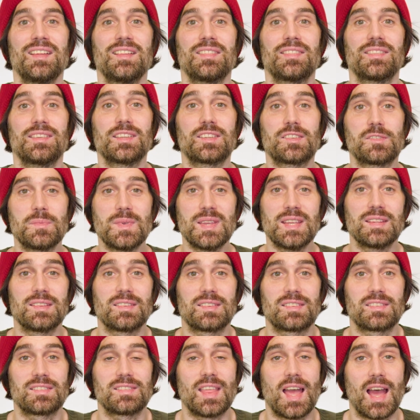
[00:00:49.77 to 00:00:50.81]
This
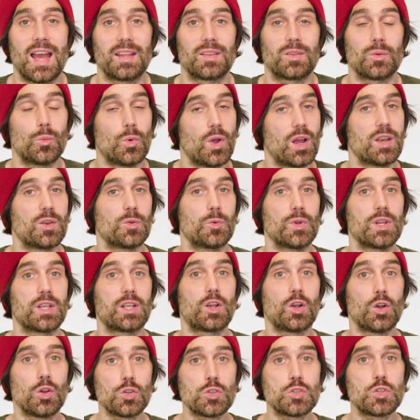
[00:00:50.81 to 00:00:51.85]
means that when we
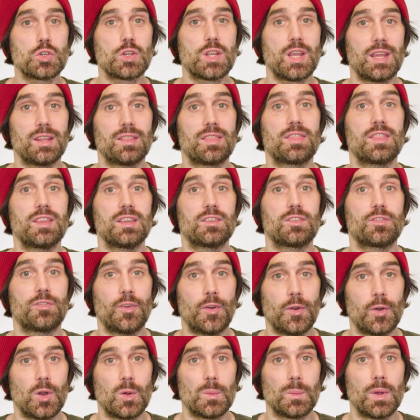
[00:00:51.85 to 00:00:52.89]
conjugate this
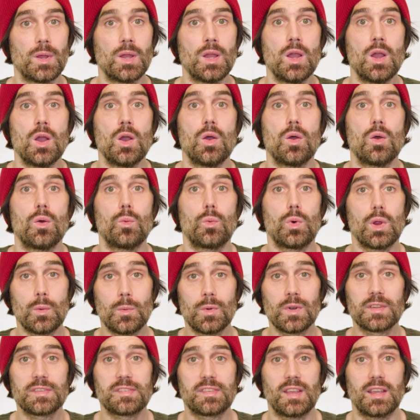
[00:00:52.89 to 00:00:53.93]
verb, we
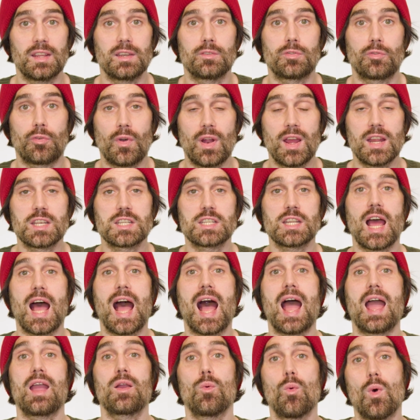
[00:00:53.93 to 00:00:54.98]
will say in French,
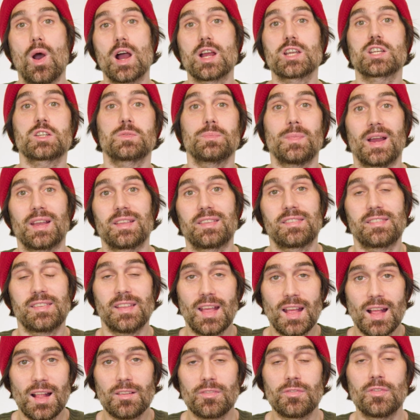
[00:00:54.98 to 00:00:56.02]
I wash
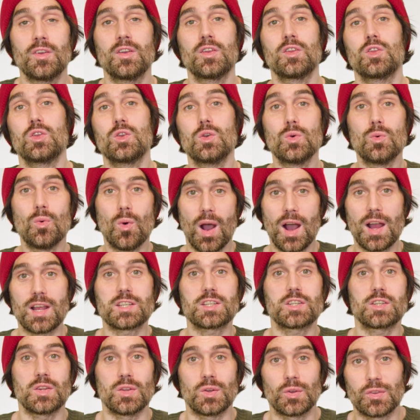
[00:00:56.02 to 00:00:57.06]
myself, you
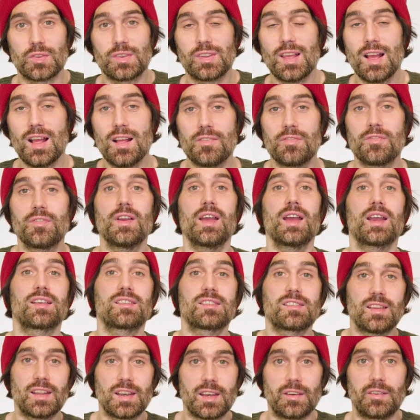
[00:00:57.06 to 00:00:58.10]
wash yourself,
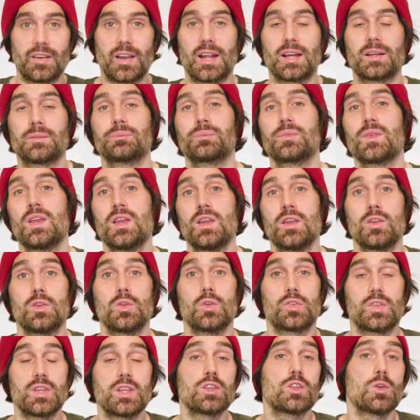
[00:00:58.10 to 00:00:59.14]
etc.,
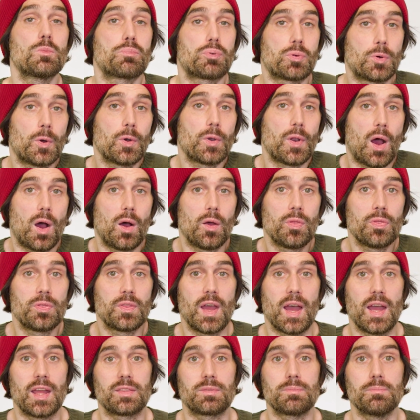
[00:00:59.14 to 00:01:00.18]
using the pronoun
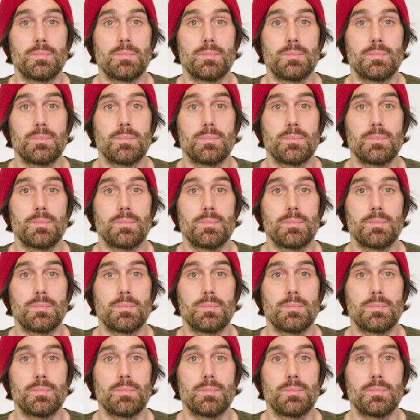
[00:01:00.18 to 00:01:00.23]
that